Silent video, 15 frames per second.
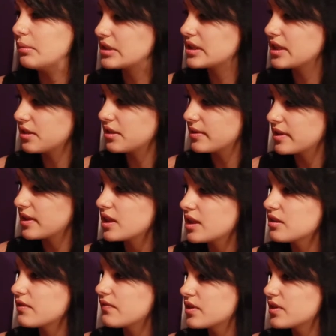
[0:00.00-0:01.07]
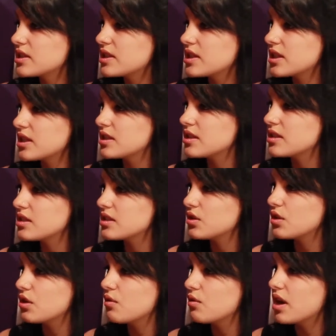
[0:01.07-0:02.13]
will tell you one thing. The first thing is, you
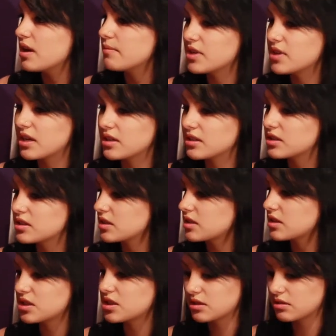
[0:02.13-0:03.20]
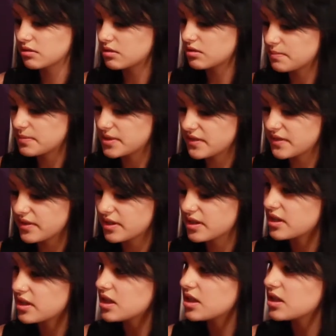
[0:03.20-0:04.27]
know, I'm not
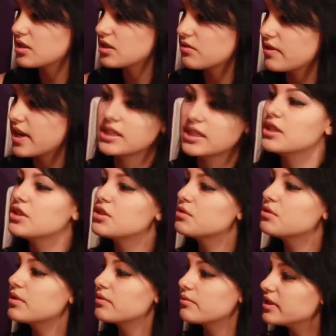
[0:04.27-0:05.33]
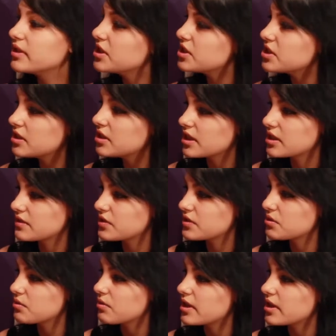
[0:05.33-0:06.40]
specifically directed into one religion, that's for
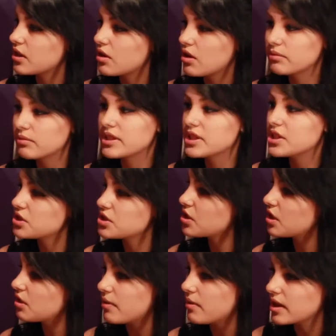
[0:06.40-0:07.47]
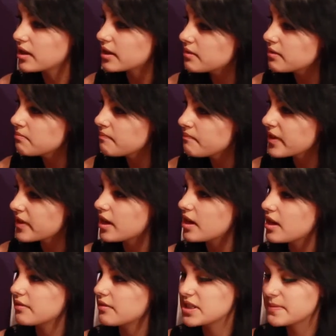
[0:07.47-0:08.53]
sure. Like, all religions are welcome.
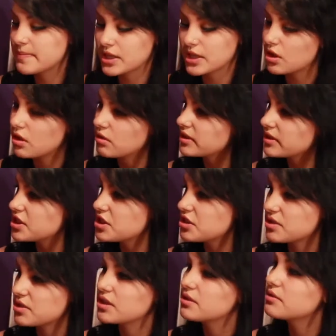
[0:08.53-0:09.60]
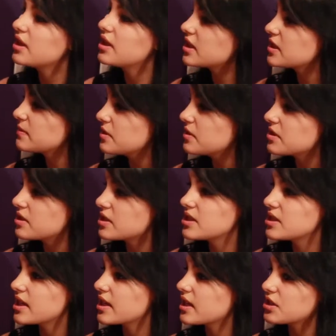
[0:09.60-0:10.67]
I respect all religions. I know a lot of spiritualists and
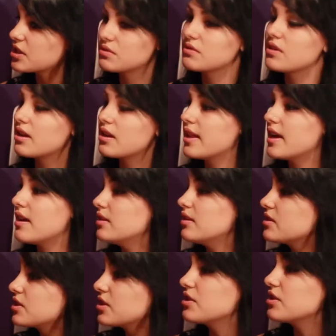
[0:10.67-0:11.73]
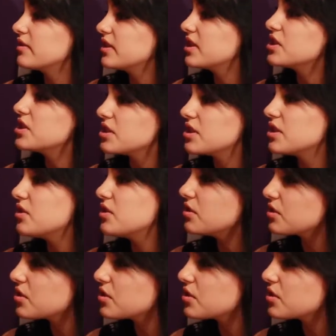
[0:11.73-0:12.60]
psychics do not allow certain religions into their